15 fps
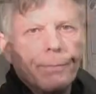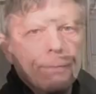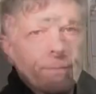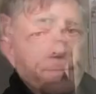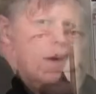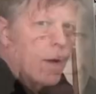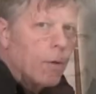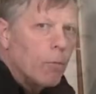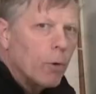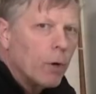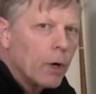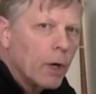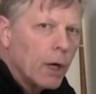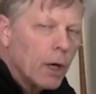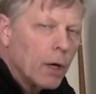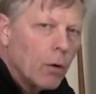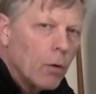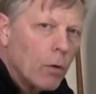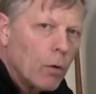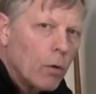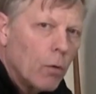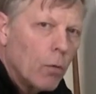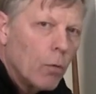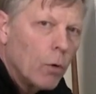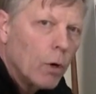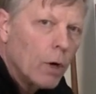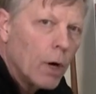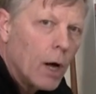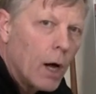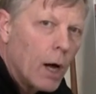Alright,
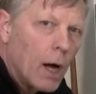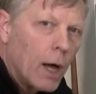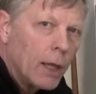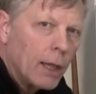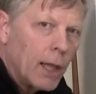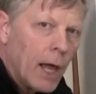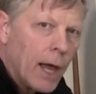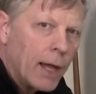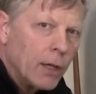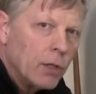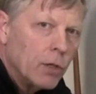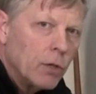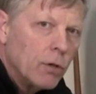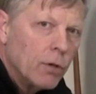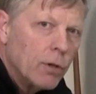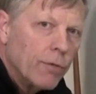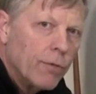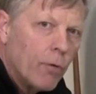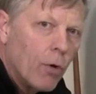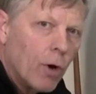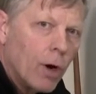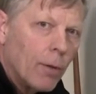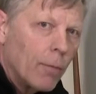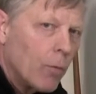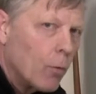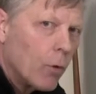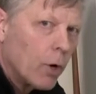we're on line 2 of the form.